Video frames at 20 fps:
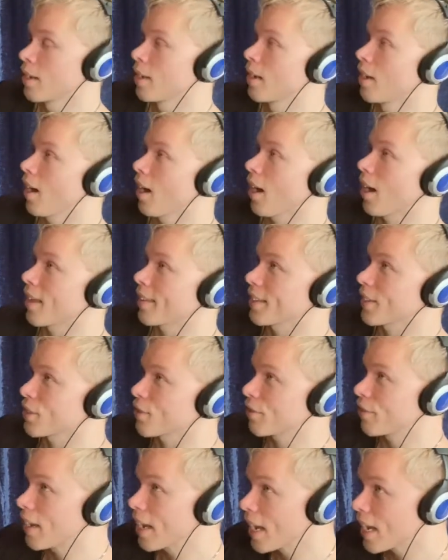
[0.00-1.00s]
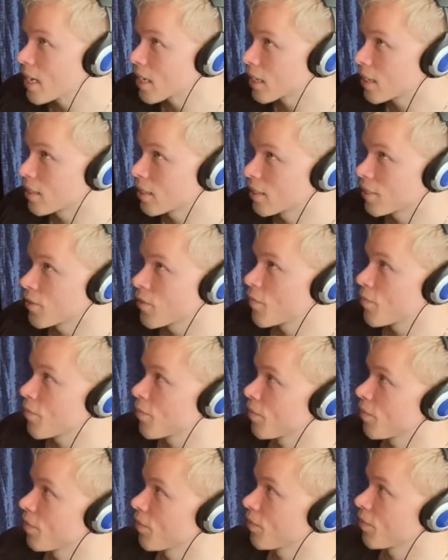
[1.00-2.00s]
I think it's fake.
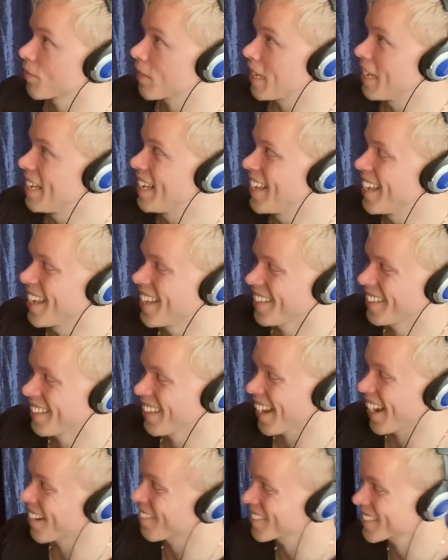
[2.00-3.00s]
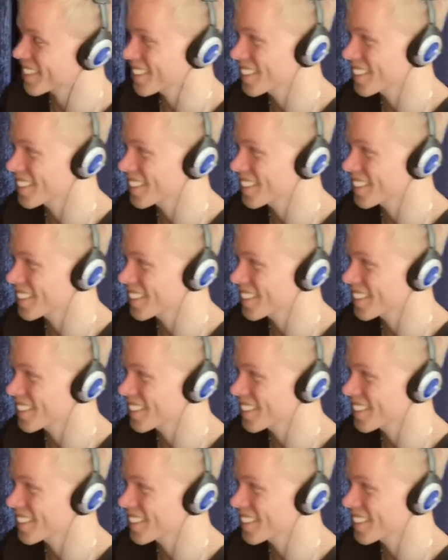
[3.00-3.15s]
I was